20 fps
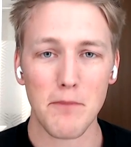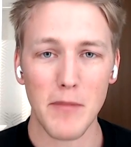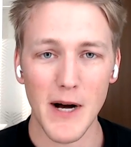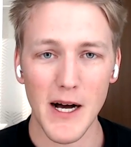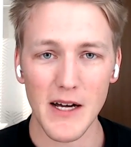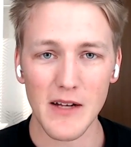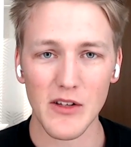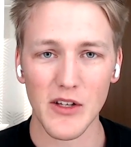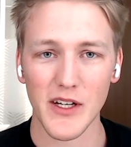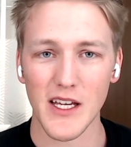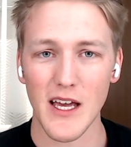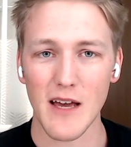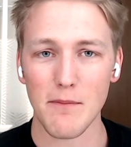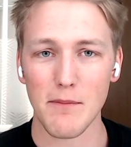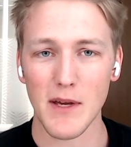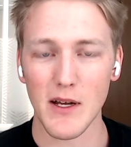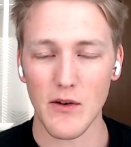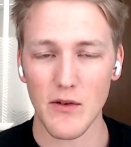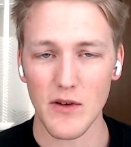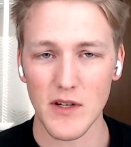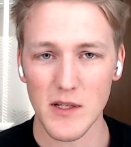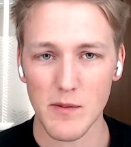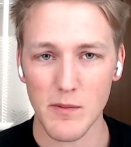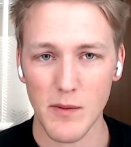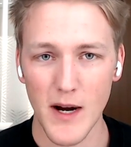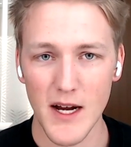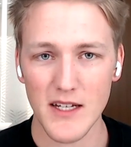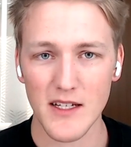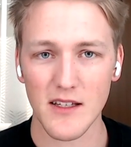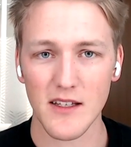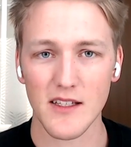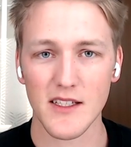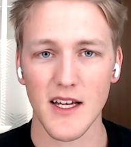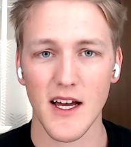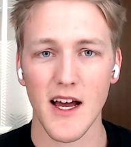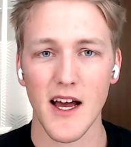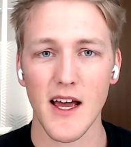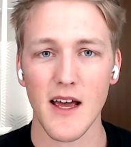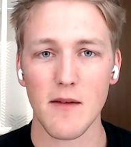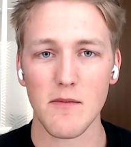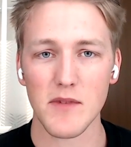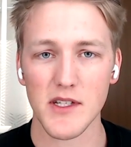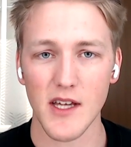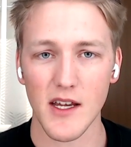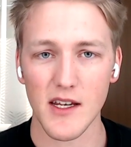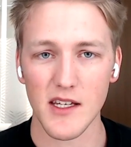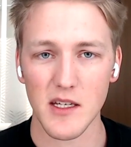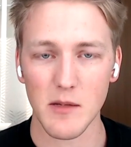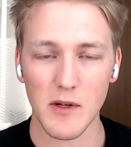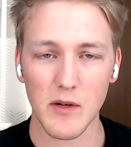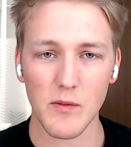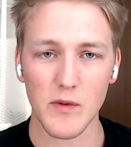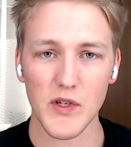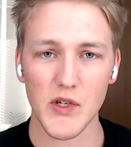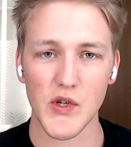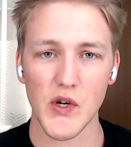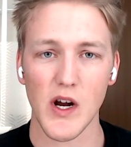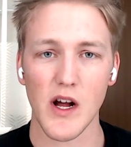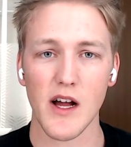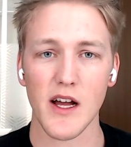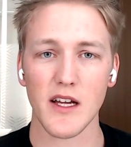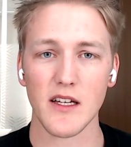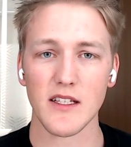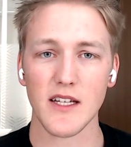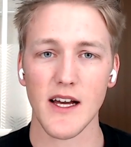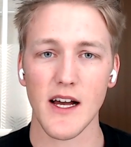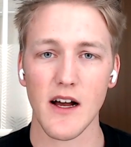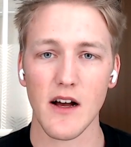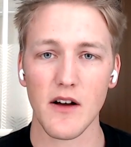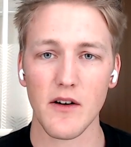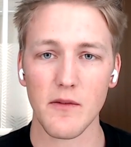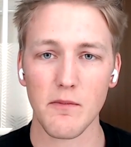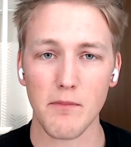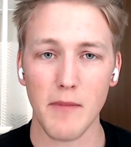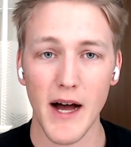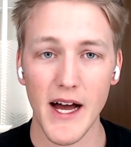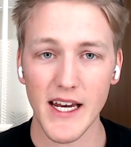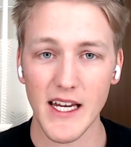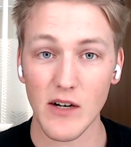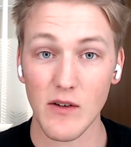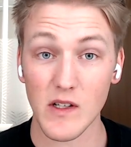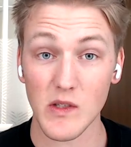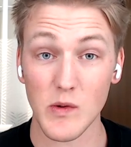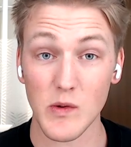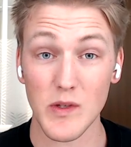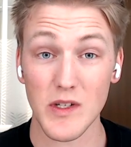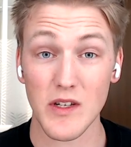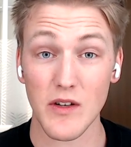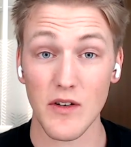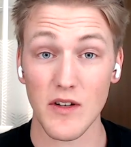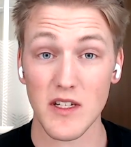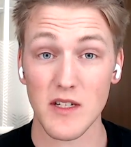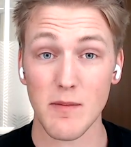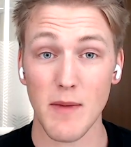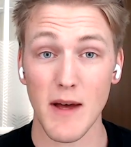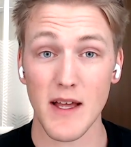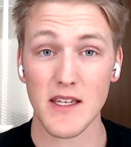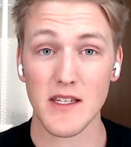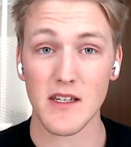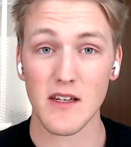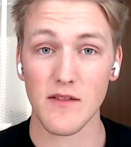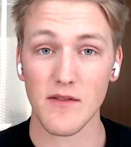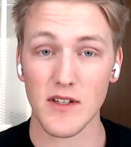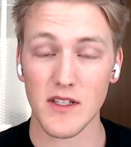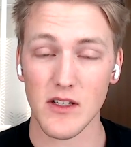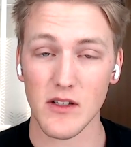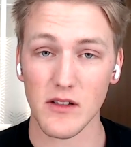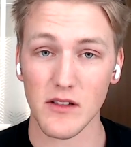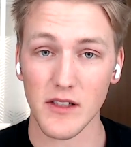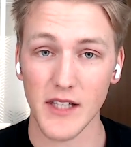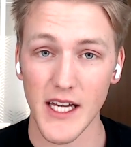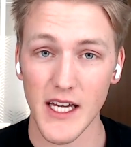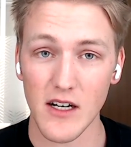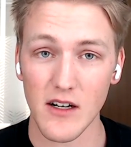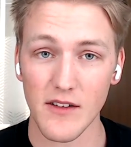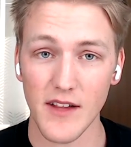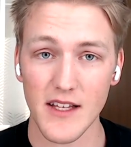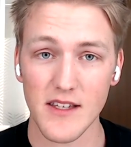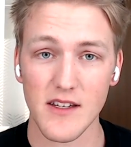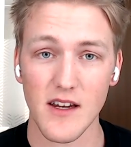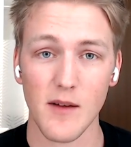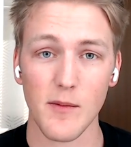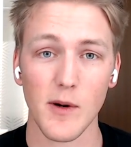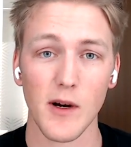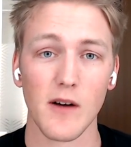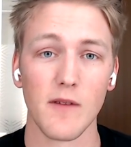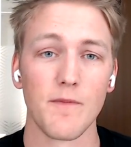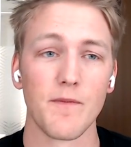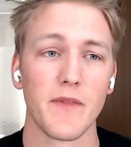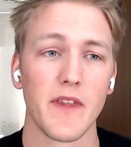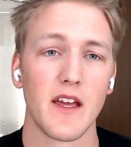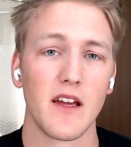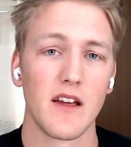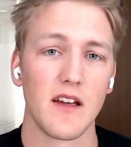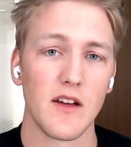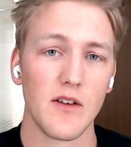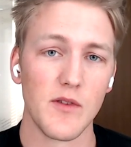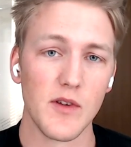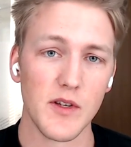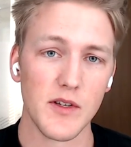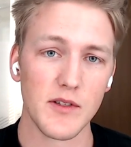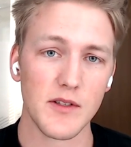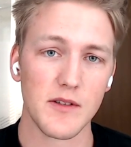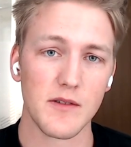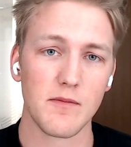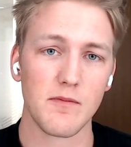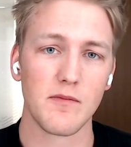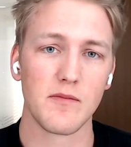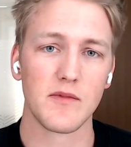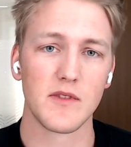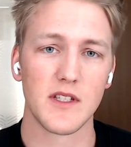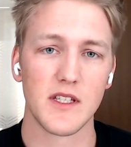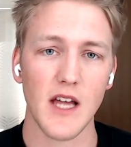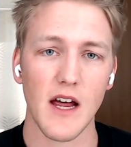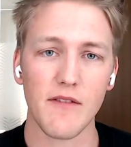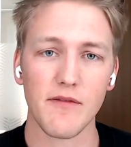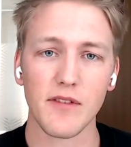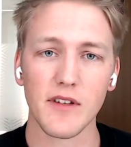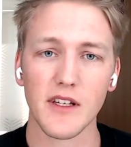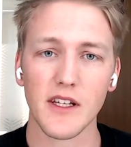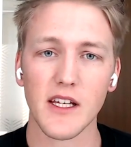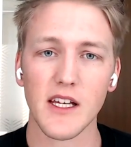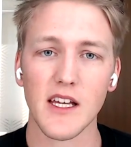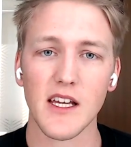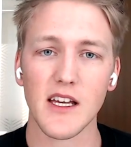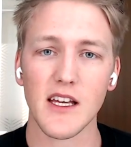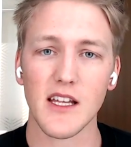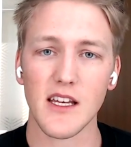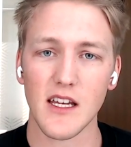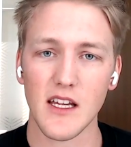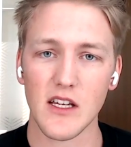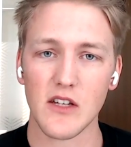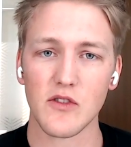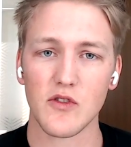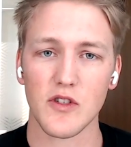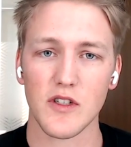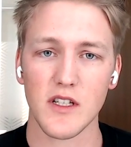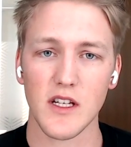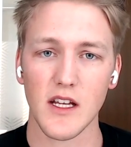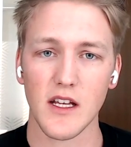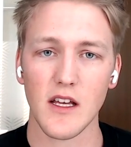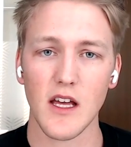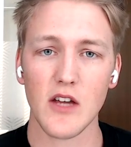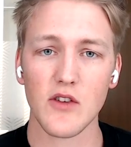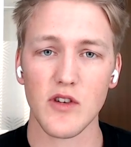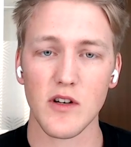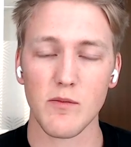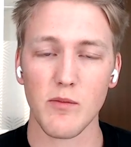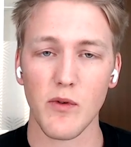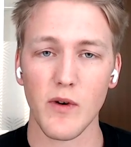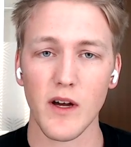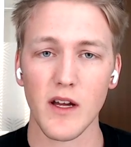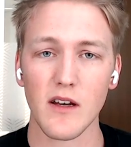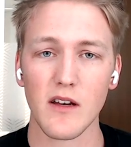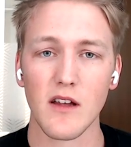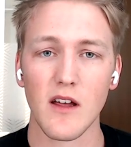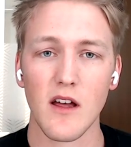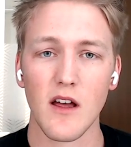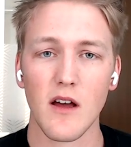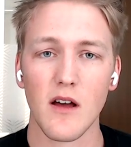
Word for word: But looking at Bitcoin's price at the time, sentiment was drawing down, mining rigs were still expensive until later that summer. It was definitely an interesting entry point,